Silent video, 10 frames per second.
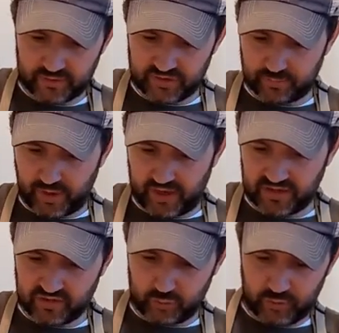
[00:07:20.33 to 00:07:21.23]
a little
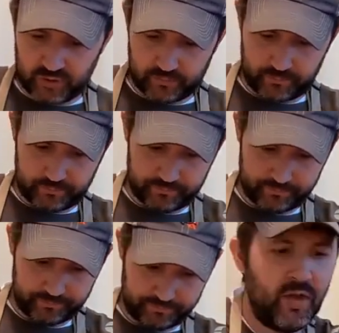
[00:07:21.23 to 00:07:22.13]
spice to it.
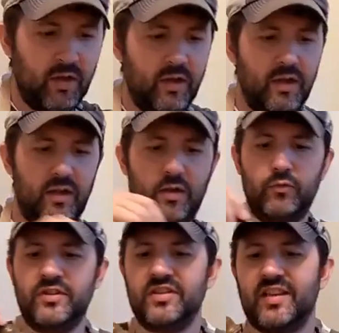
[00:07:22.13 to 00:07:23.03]
And
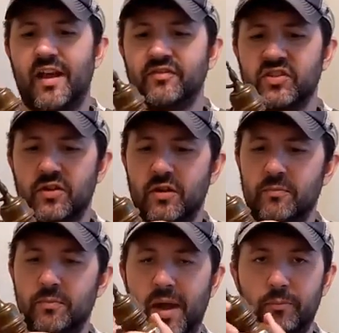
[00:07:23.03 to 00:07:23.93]
then we just have
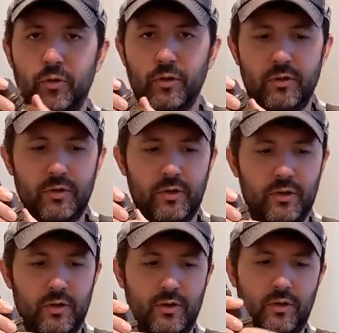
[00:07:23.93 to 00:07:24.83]
some pepper.
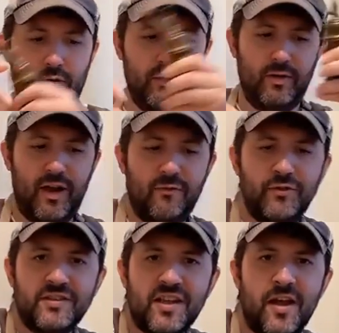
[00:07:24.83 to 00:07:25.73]

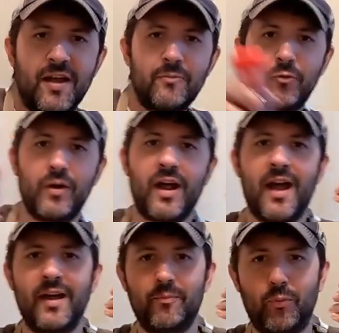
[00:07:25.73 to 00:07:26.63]
Every time when
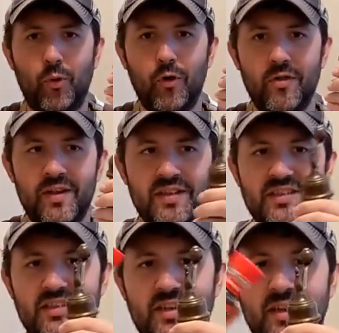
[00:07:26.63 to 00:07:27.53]
I pour
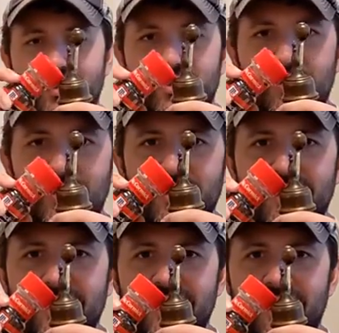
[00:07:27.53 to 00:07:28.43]
this into
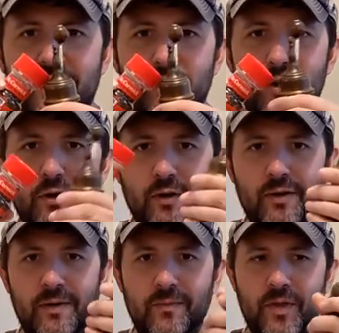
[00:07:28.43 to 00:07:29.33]
this container,
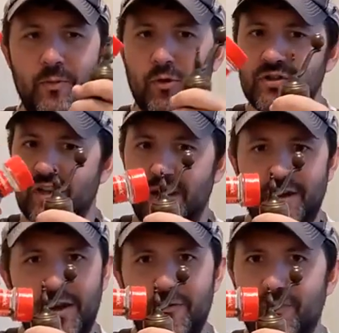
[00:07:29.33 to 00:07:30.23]
I'm always
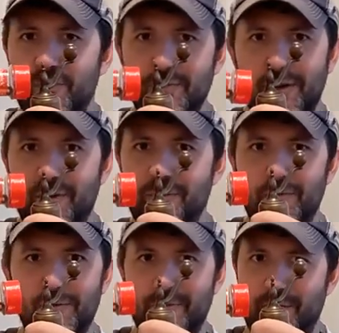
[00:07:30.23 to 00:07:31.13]
like, careful,
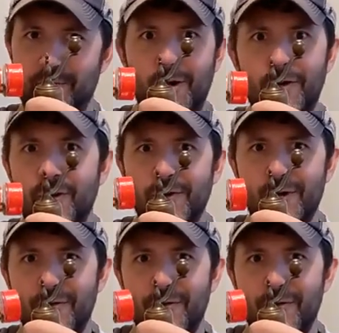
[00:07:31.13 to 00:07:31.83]
careful, they run all